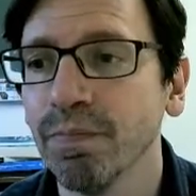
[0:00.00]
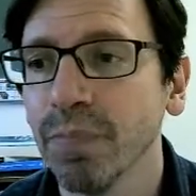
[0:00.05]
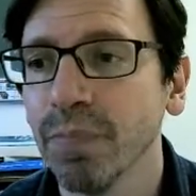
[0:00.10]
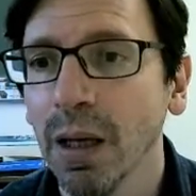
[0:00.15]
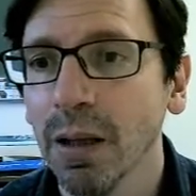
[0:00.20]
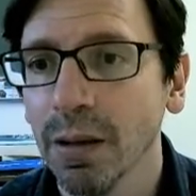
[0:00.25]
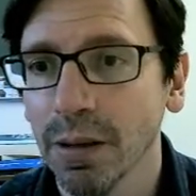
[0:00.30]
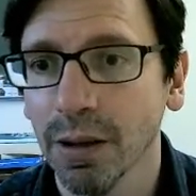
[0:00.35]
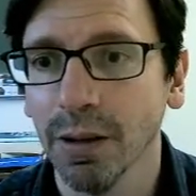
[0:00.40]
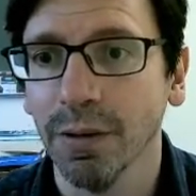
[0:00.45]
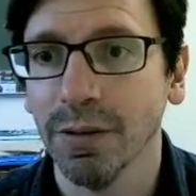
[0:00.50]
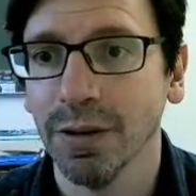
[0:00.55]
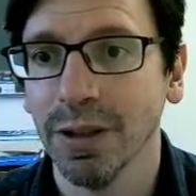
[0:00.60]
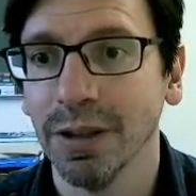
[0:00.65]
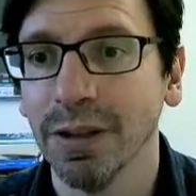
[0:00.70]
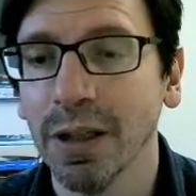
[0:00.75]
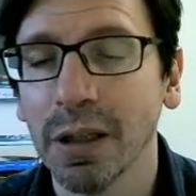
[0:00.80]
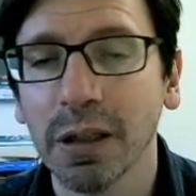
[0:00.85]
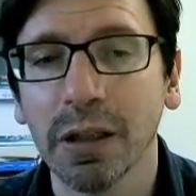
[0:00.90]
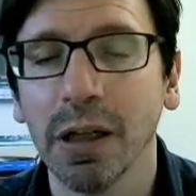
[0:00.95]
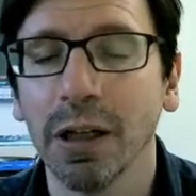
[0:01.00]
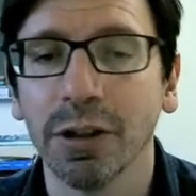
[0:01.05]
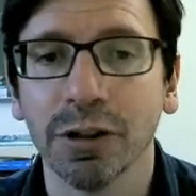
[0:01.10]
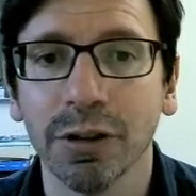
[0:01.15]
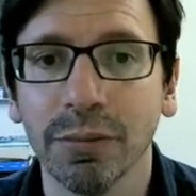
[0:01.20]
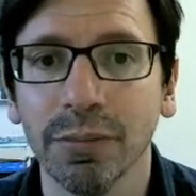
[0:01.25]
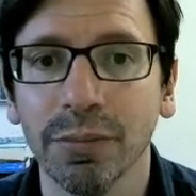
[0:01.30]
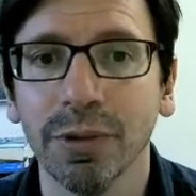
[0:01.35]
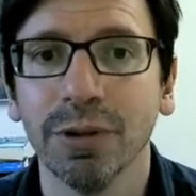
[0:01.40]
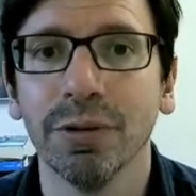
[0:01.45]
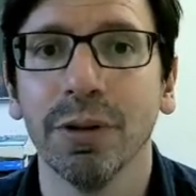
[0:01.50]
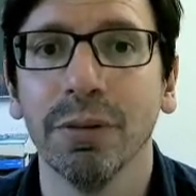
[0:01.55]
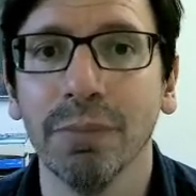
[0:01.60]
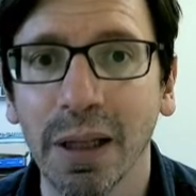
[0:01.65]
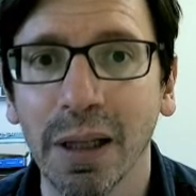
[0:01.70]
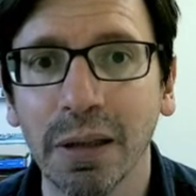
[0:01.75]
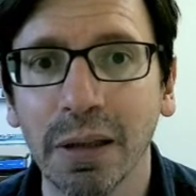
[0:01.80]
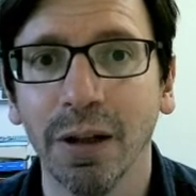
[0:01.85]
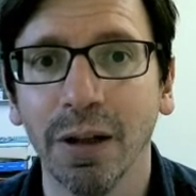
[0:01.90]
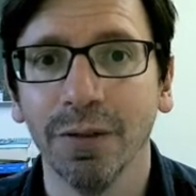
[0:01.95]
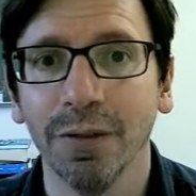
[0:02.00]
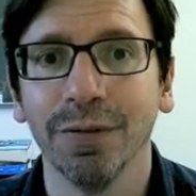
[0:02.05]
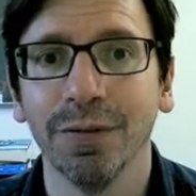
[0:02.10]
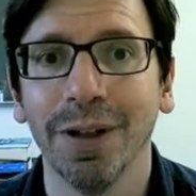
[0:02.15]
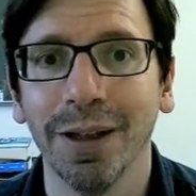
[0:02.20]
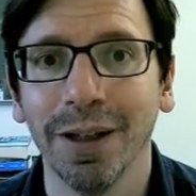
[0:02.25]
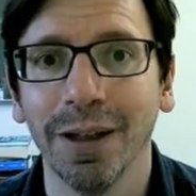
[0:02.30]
there is a discussion between myself